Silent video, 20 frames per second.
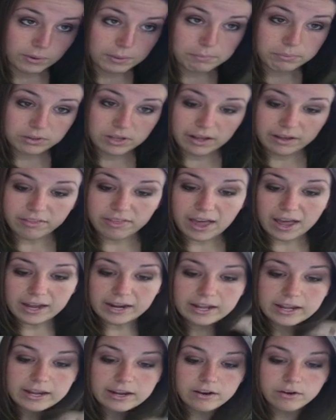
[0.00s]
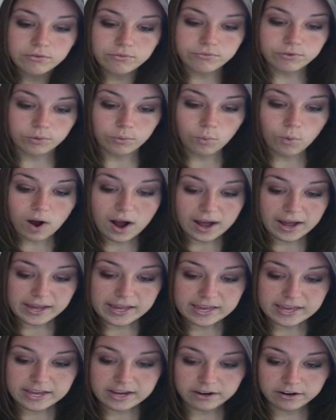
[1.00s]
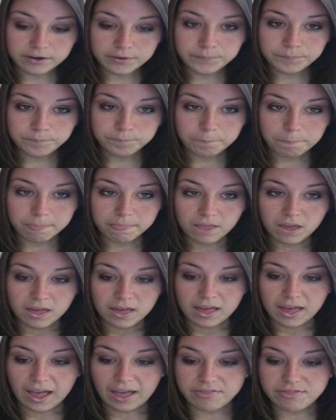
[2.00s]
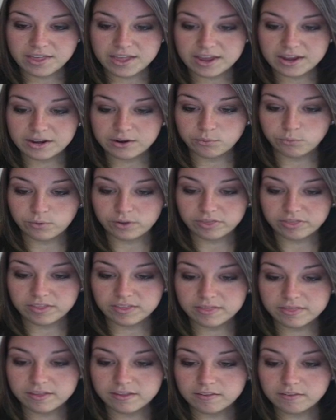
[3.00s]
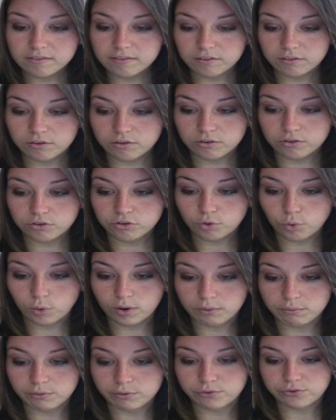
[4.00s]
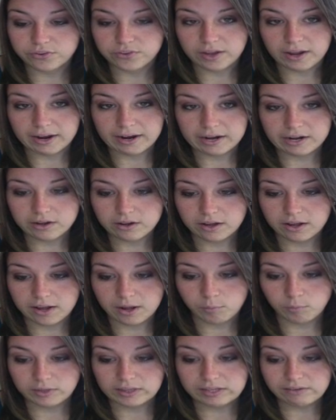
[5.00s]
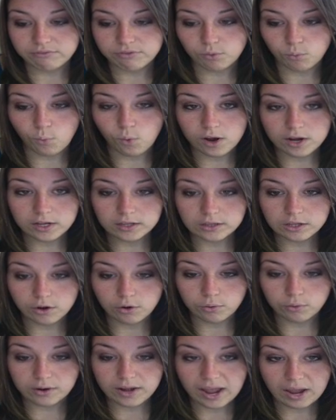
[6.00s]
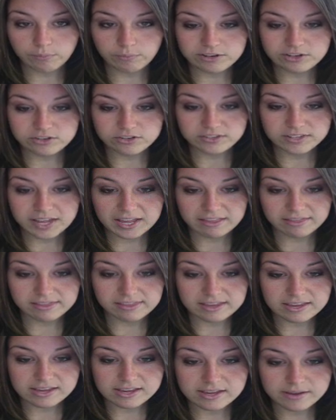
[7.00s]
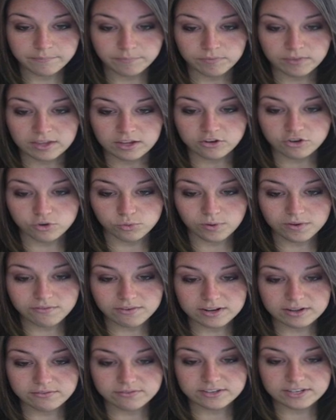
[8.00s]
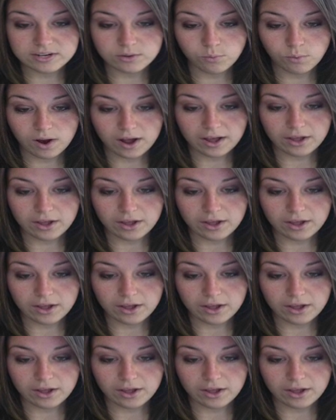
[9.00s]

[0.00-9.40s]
we plug that in for y here. And then within this square root sign, um, we leave the 1 alone and we just take the derivative dy